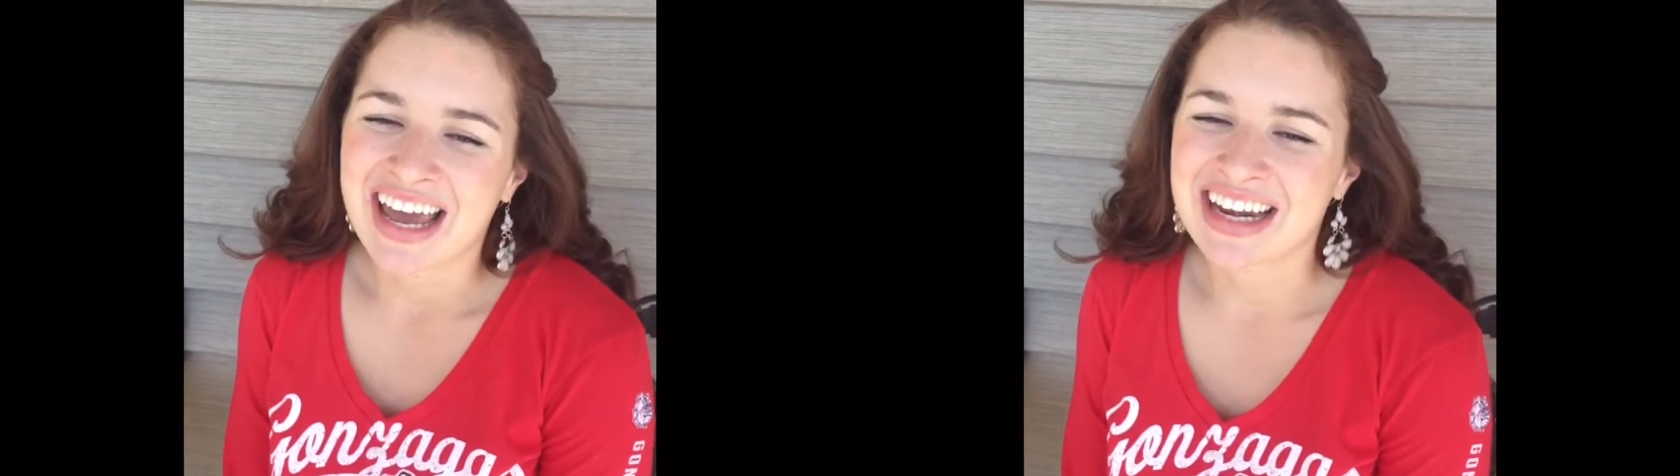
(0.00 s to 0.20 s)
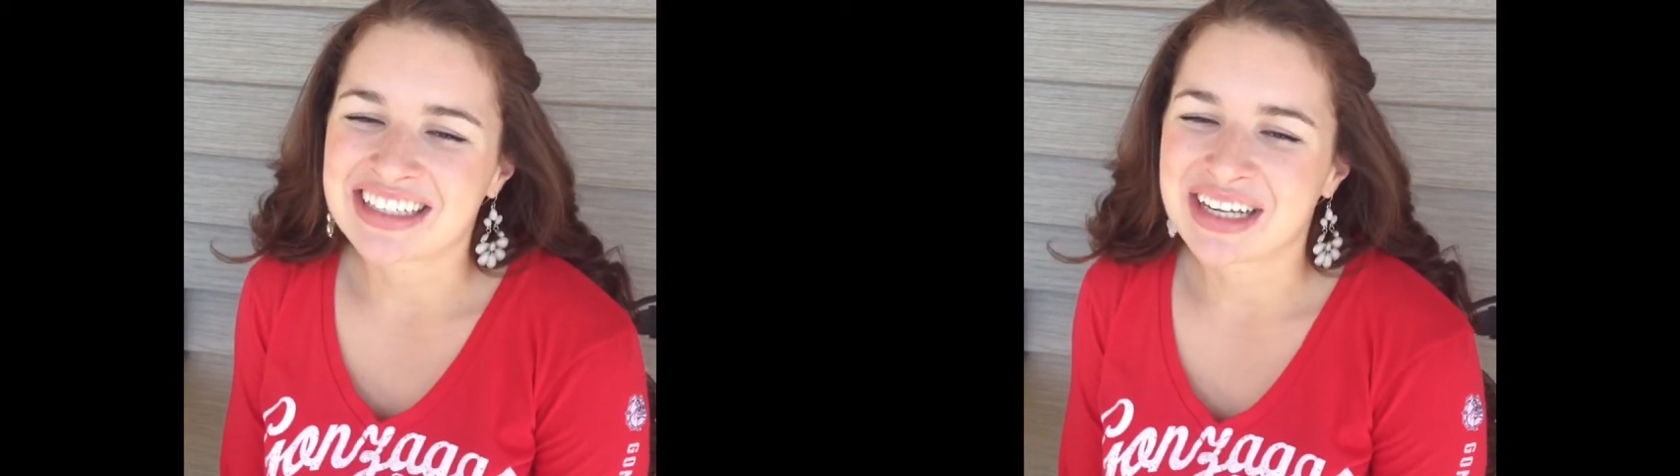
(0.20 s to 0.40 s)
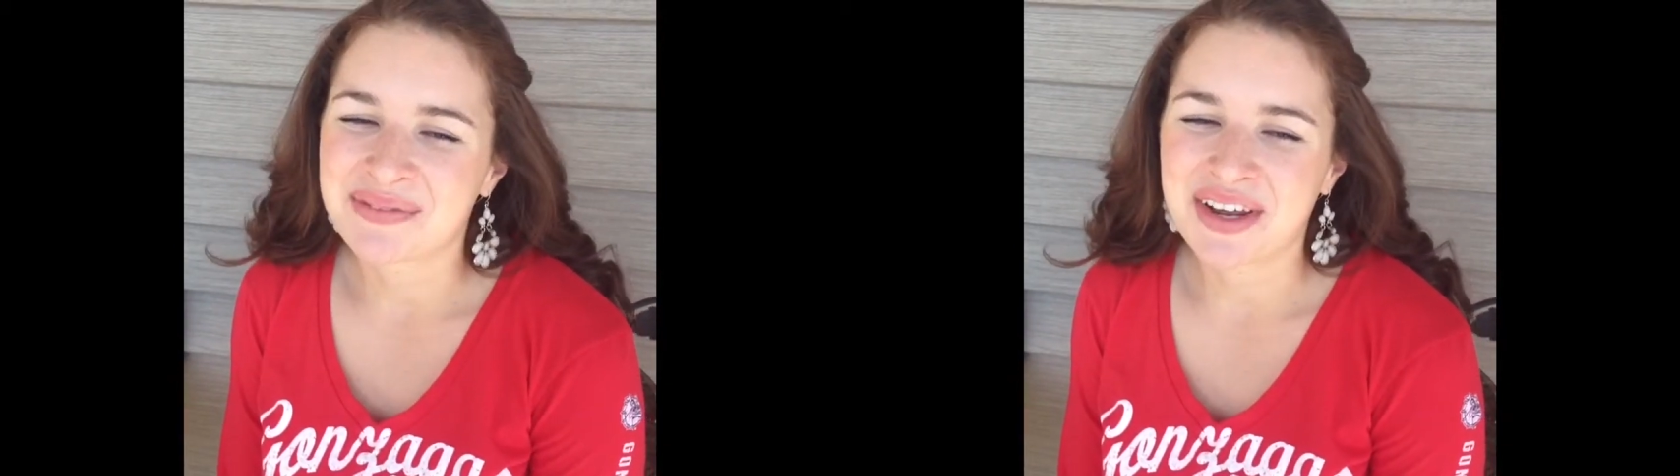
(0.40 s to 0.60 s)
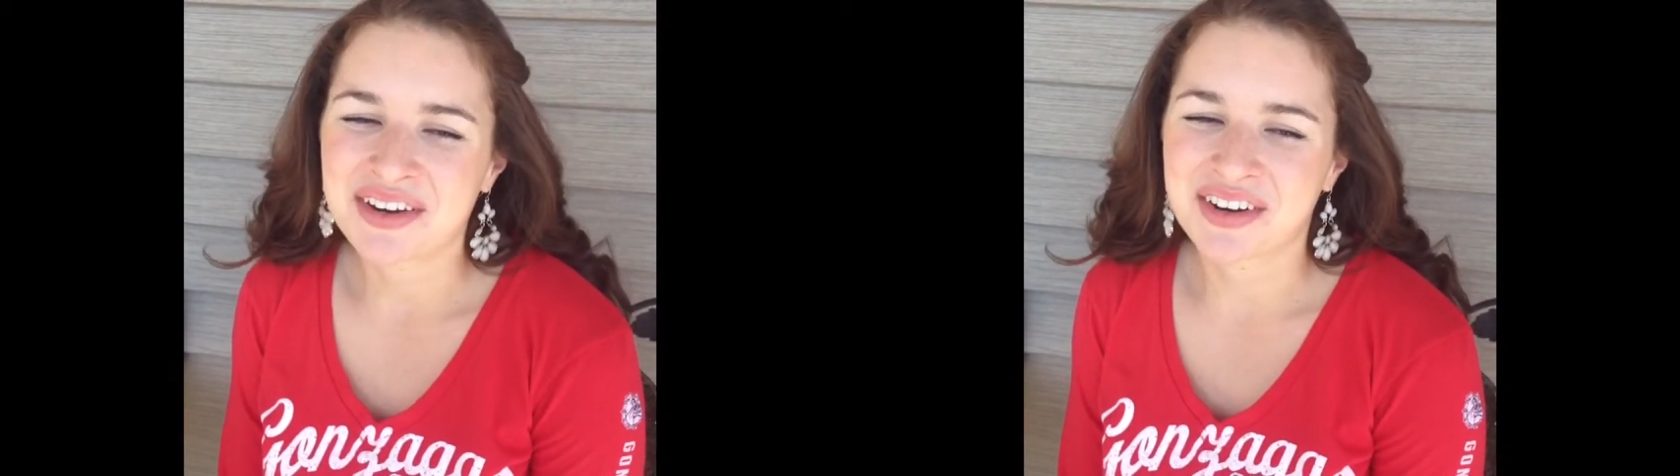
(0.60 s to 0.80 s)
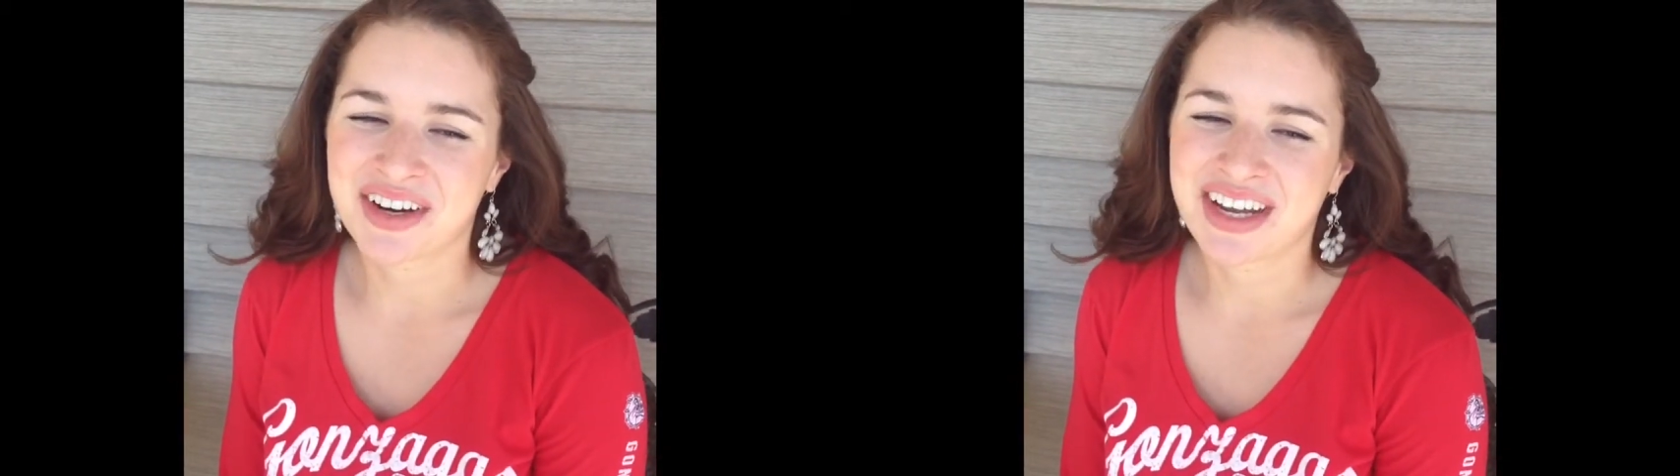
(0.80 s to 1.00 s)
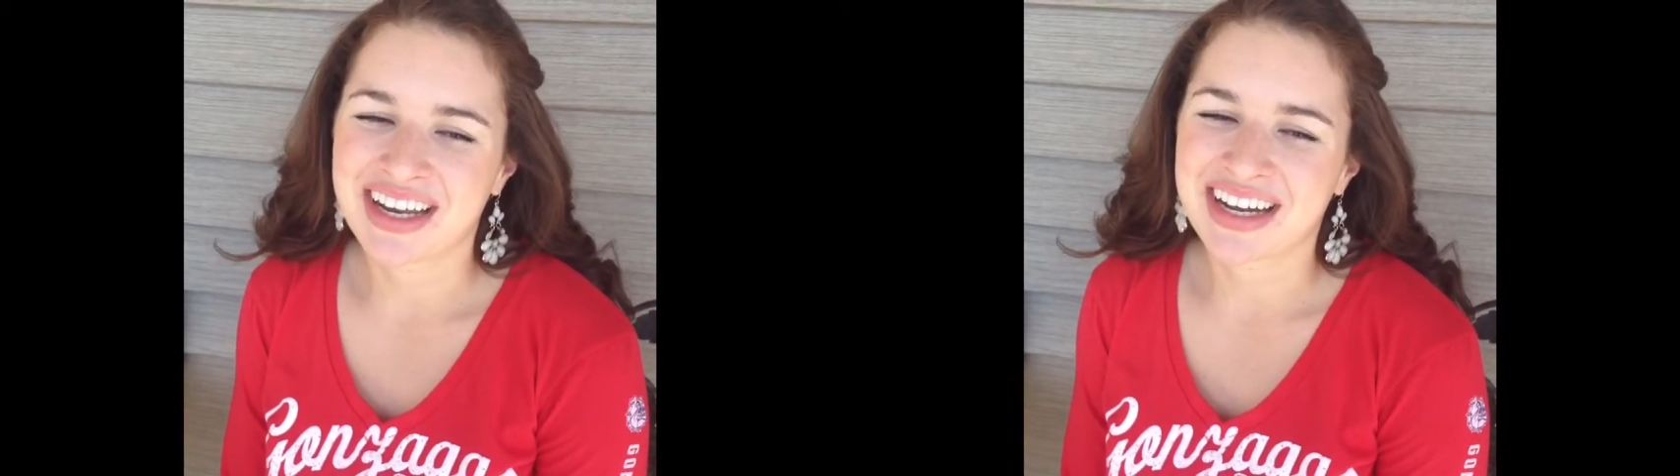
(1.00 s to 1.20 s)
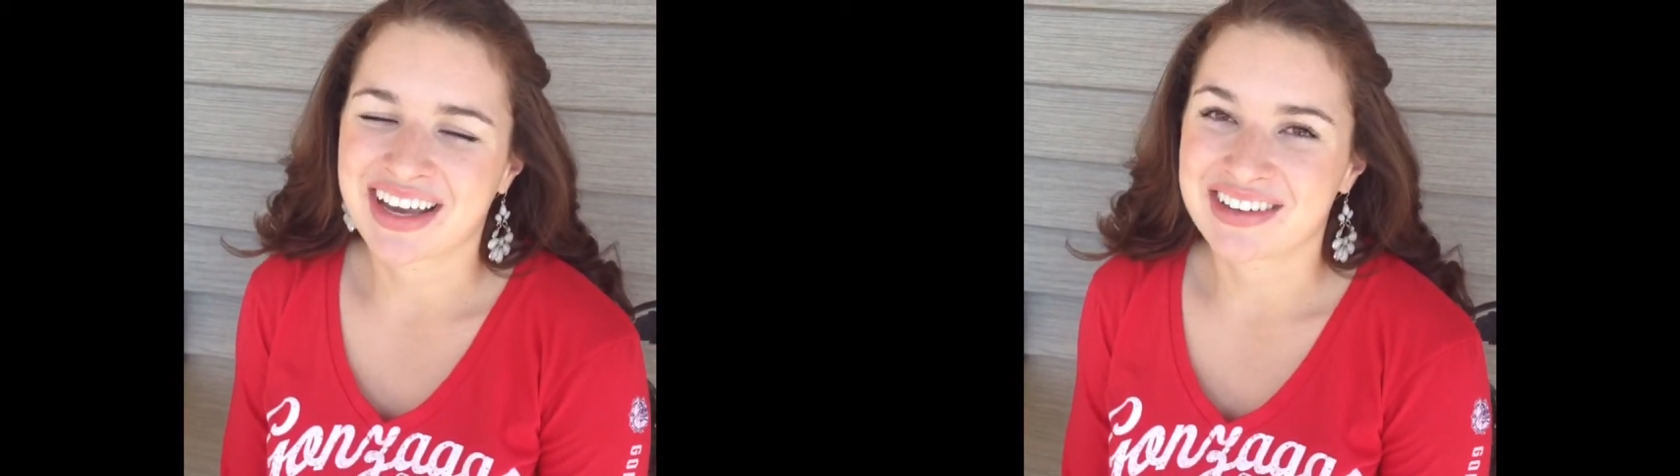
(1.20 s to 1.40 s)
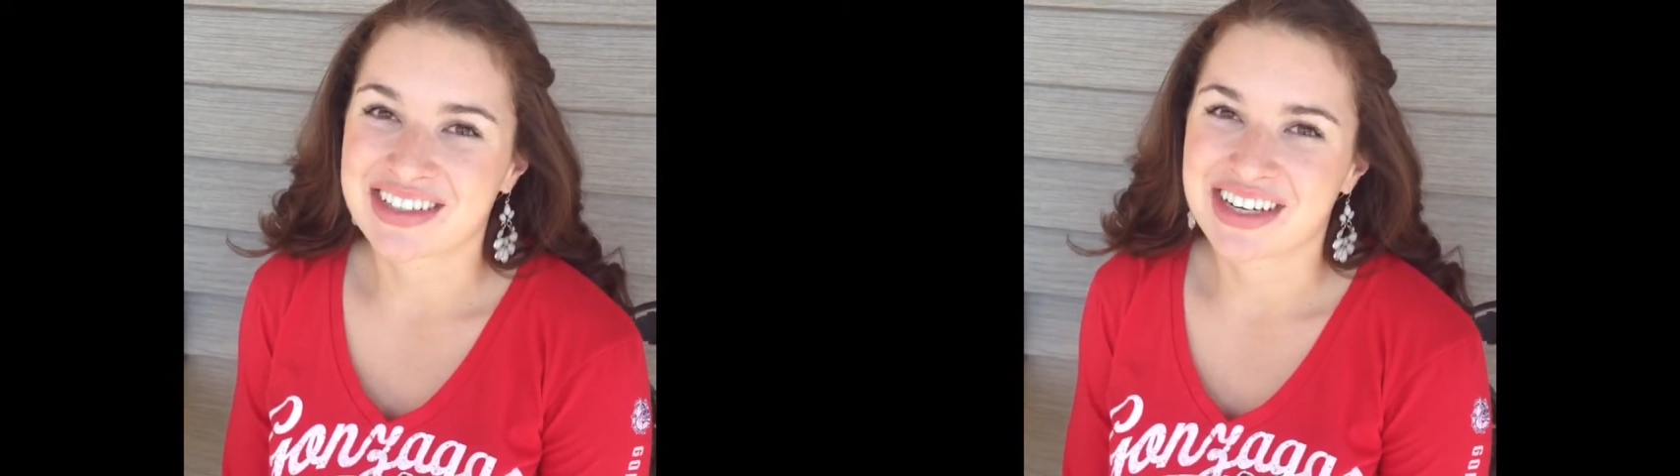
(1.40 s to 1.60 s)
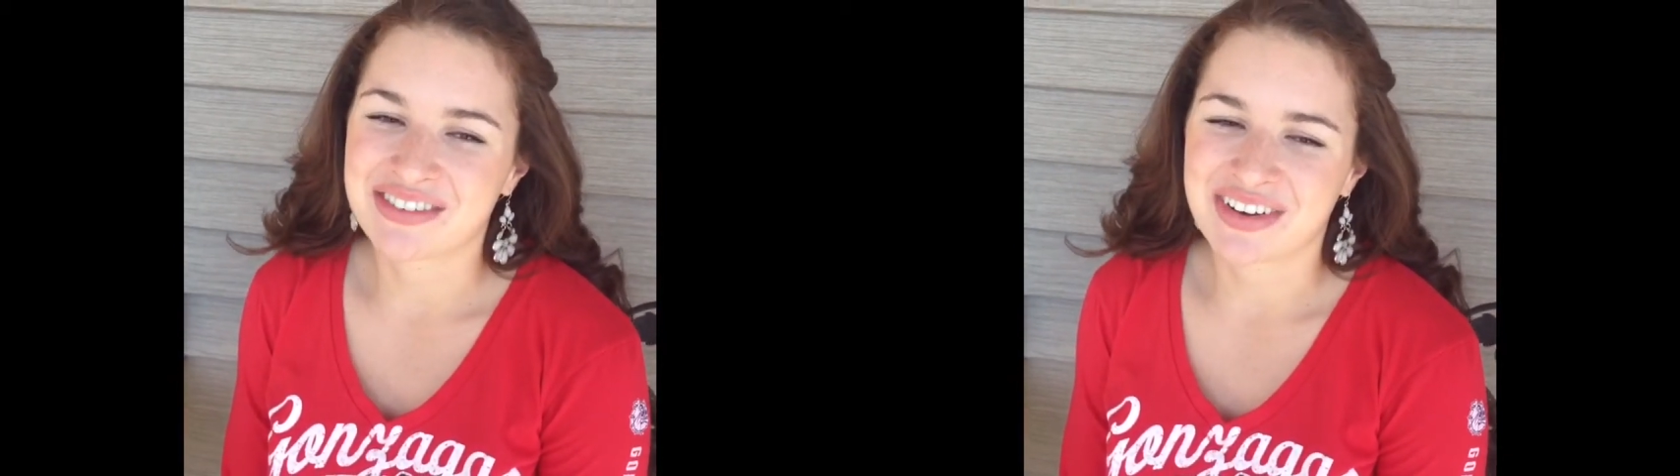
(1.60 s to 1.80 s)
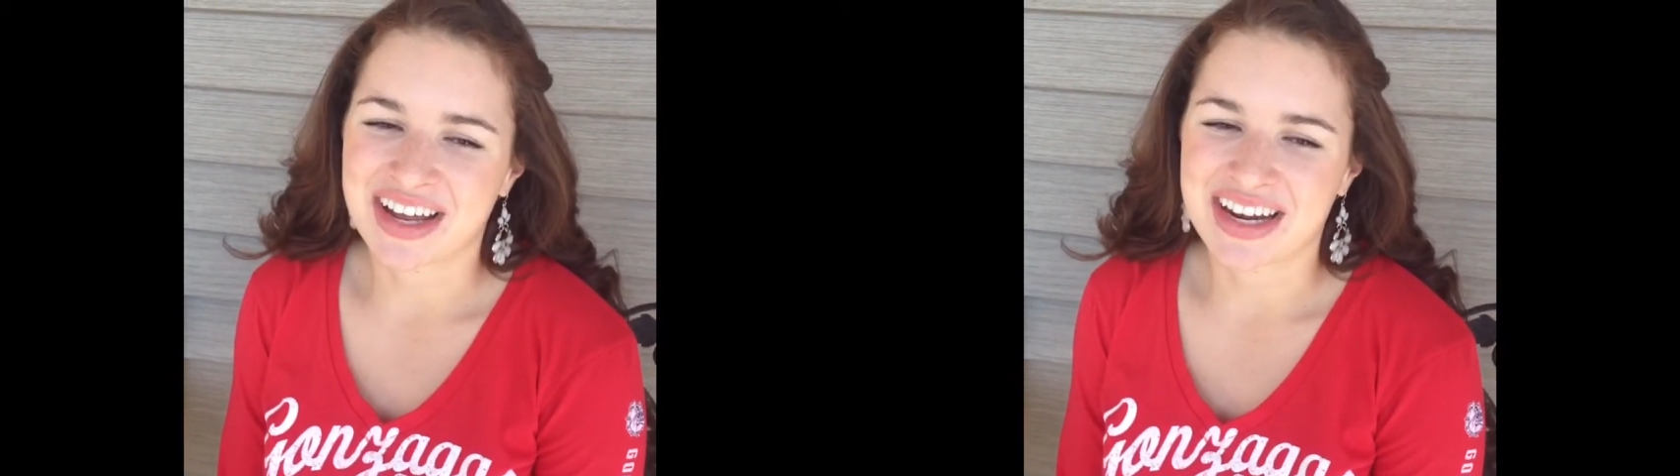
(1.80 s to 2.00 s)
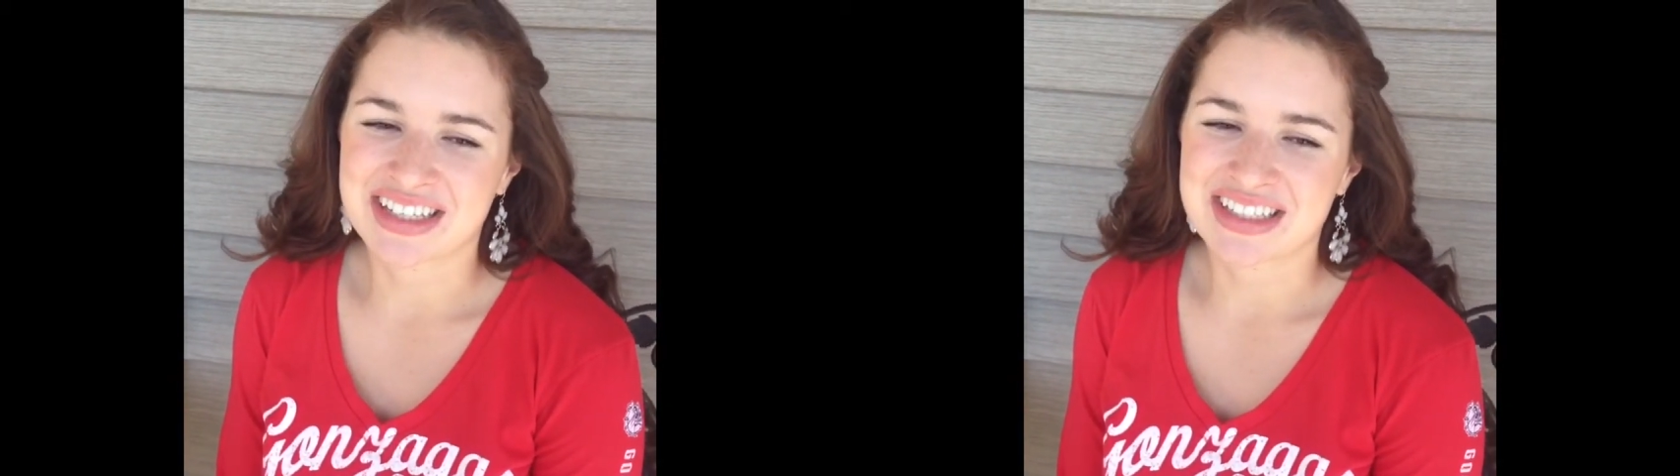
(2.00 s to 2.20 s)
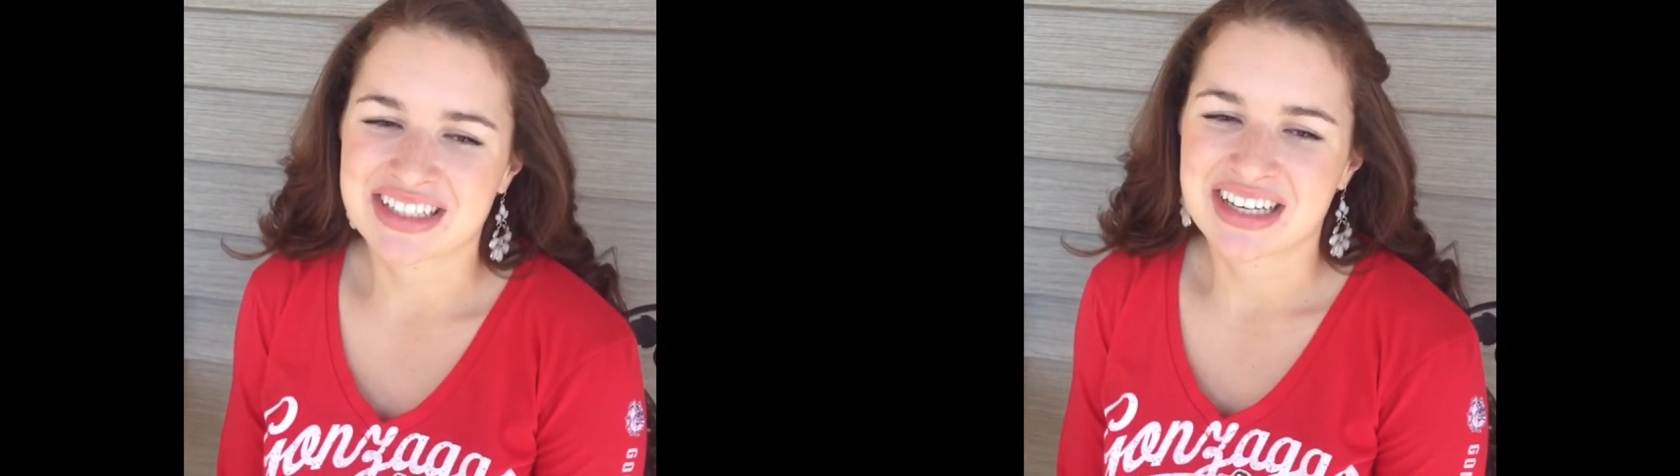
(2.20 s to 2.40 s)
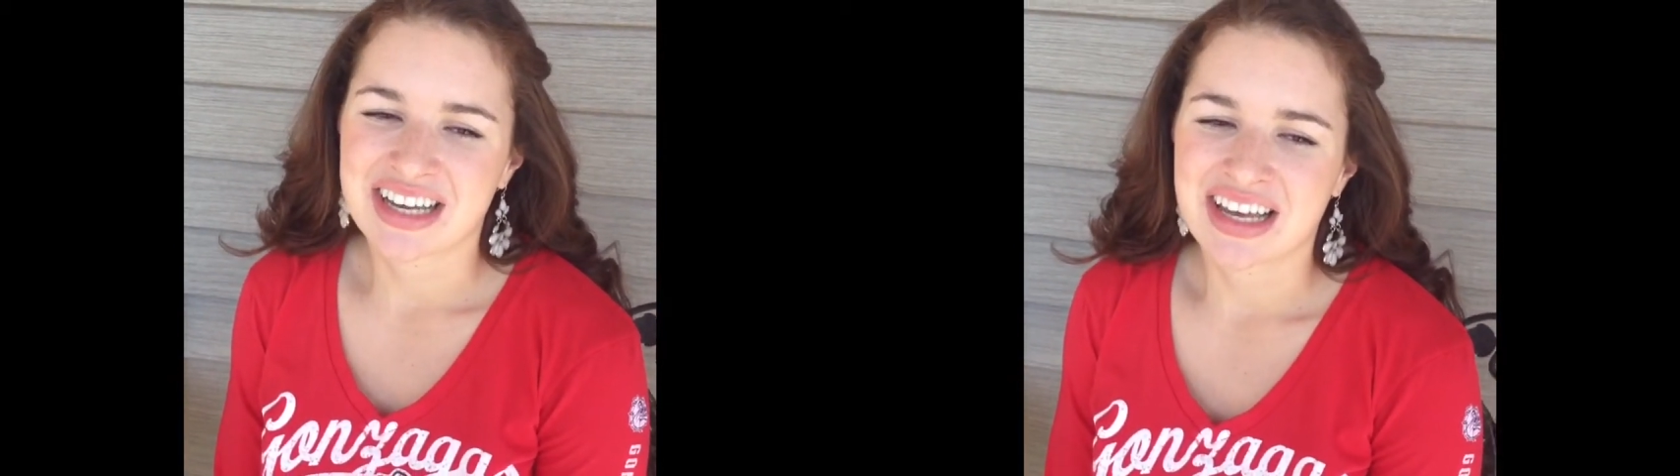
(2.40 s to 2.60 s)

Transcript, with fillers: and attain my degree in accounting and finance.